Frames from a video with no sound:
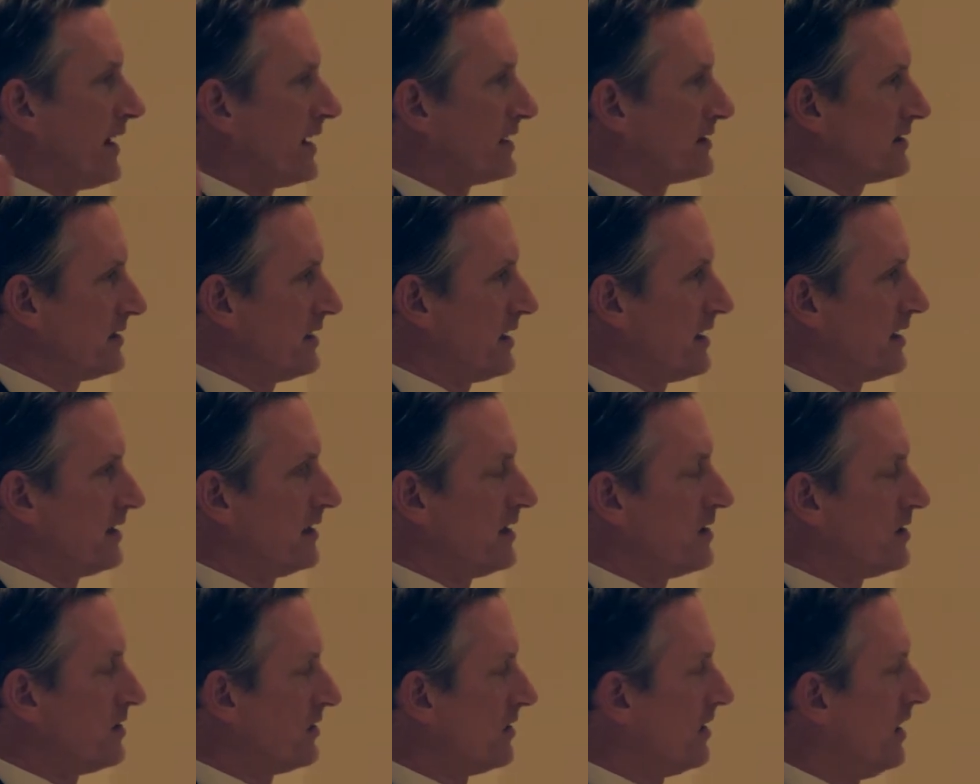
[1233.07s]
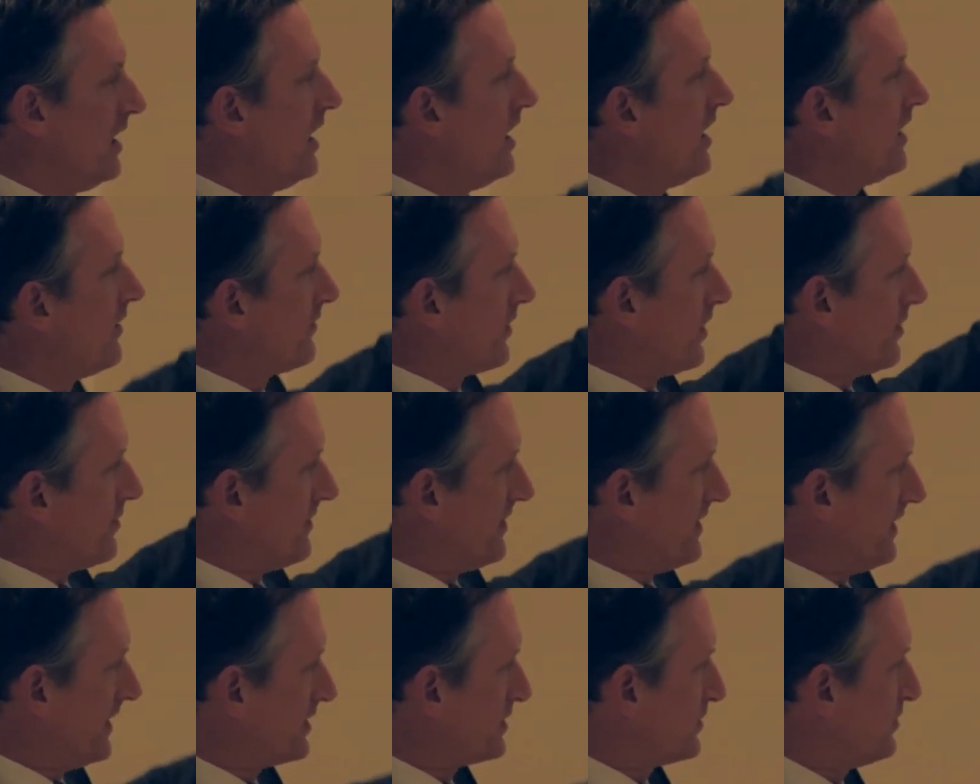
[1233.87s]
that's the unknown
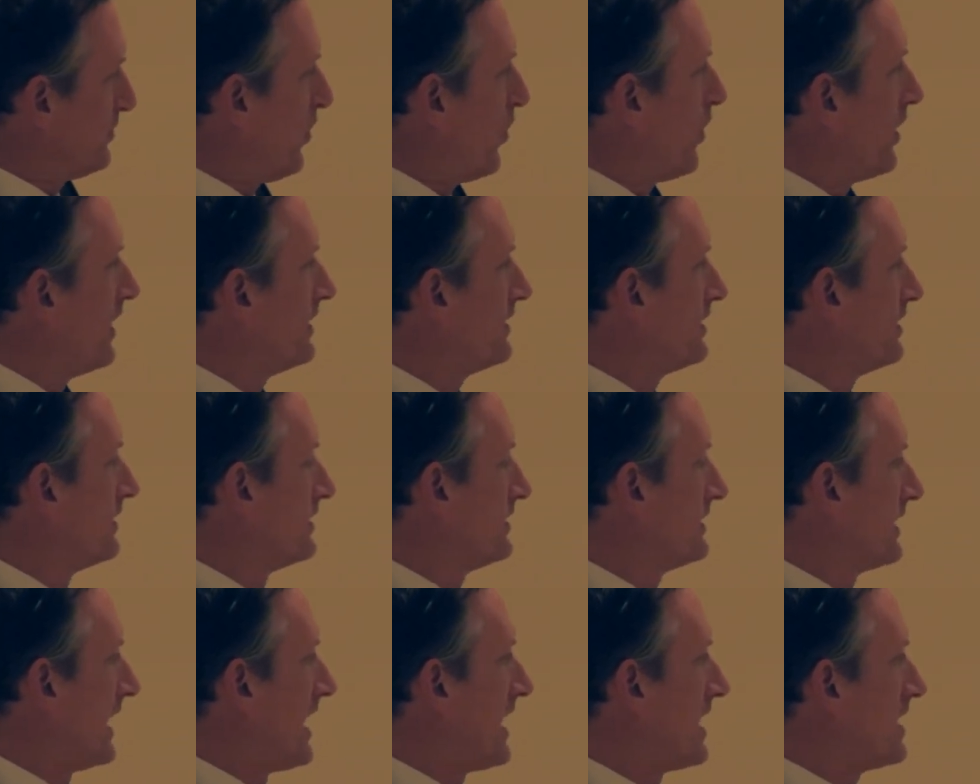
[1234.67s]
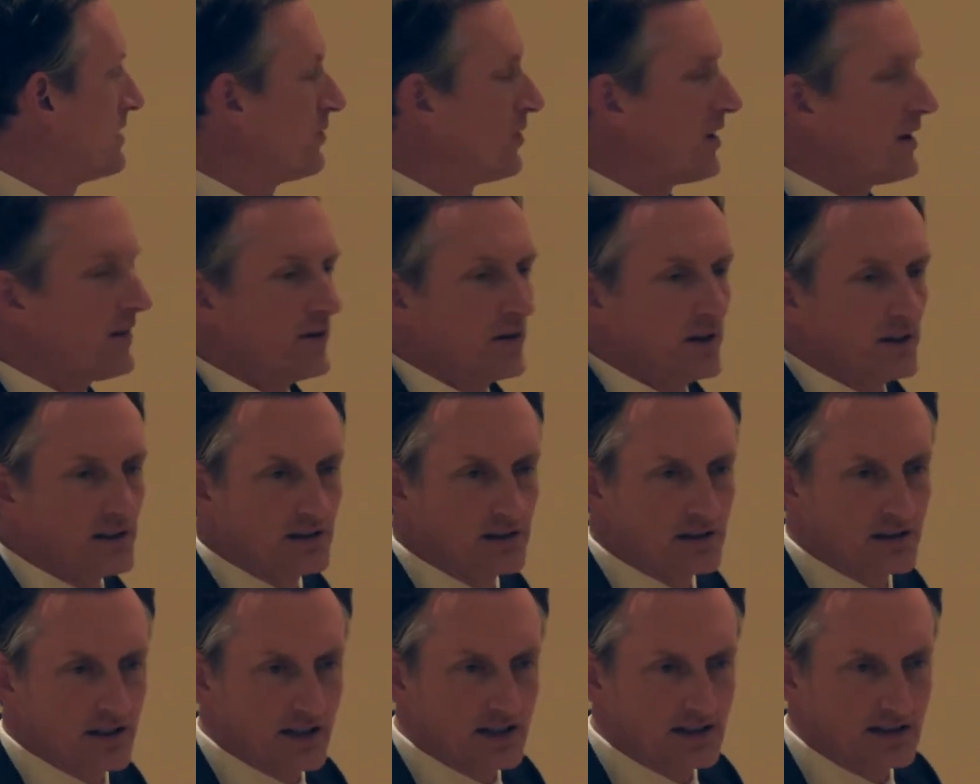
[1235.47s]
from this point in time, whether it's
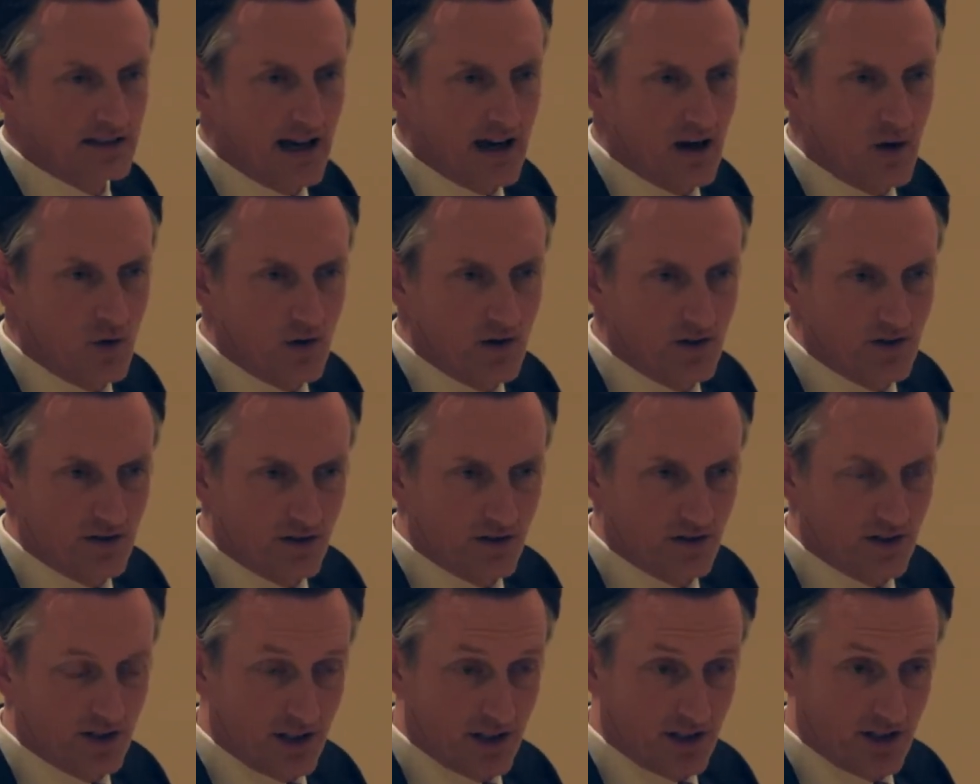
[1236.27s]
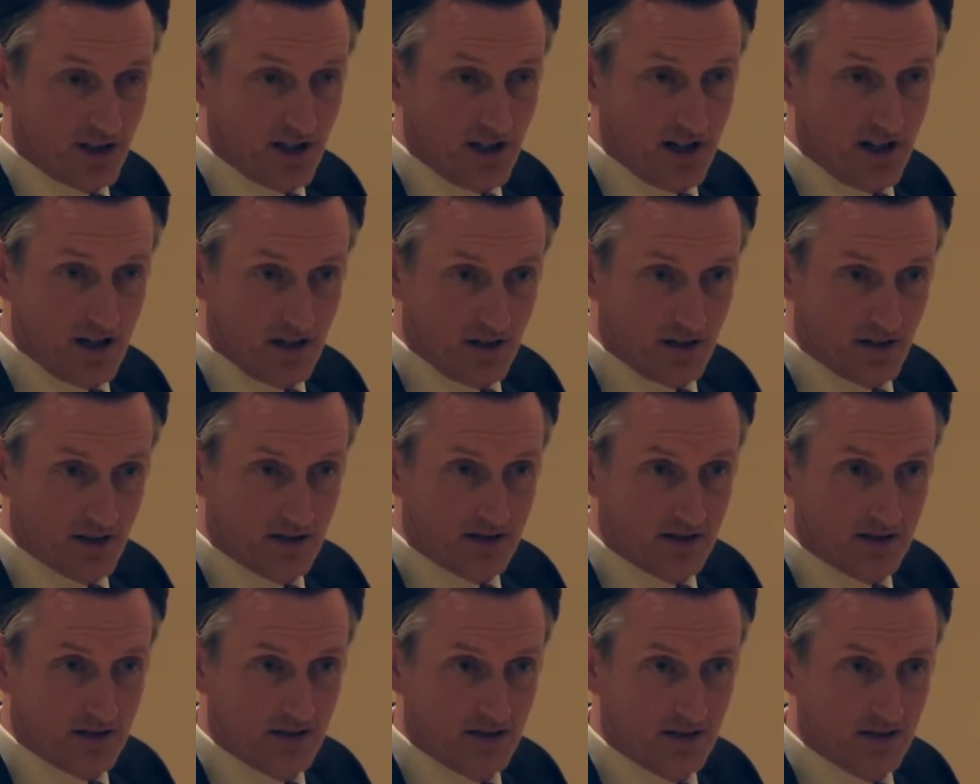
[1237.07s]
six hours or six
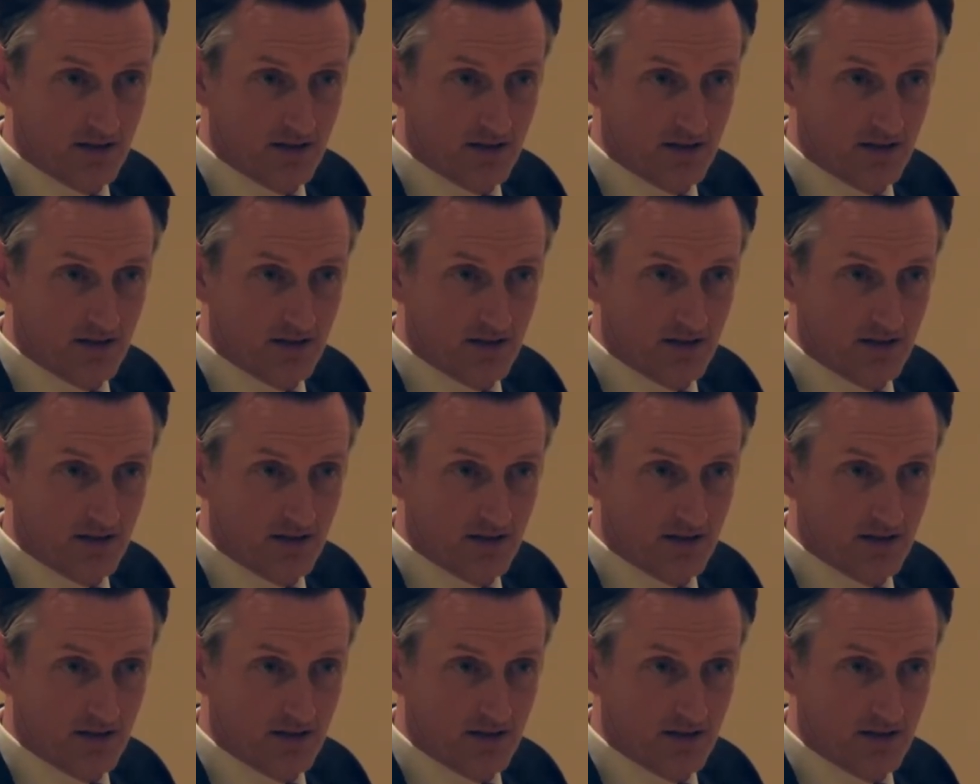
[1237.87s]
years,